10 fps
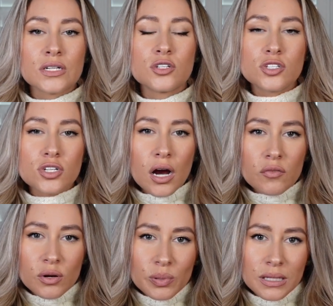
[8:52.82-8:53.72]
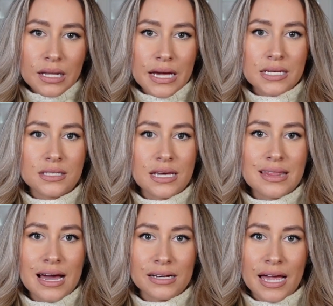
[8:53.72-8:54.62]
to start replacing
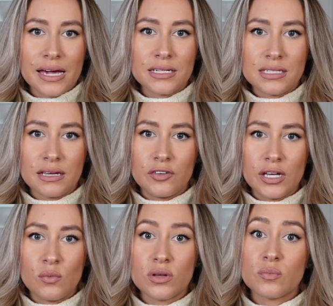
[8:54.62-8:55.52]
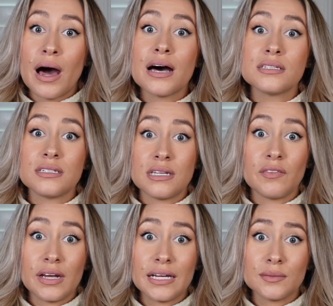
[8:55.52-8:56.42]
that negativity with
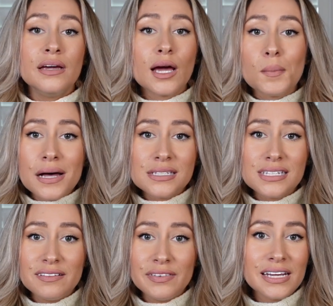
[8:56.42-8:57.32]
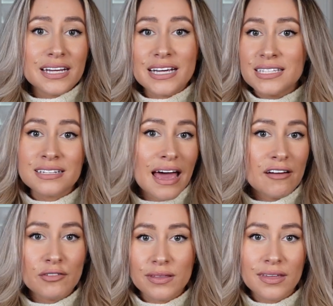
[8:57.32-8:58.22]
positivity. Now, positivity isn't
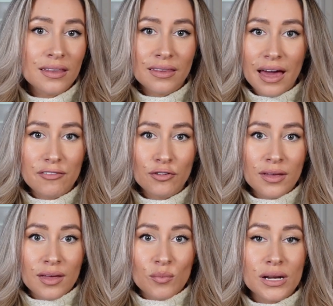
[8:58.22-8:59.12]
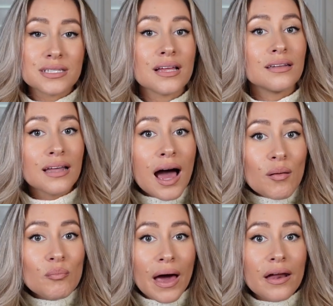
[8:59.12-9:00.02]
everything in life, but it's a
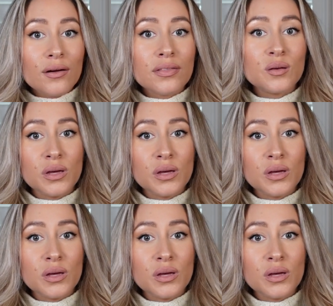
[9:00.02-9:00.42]
lot better than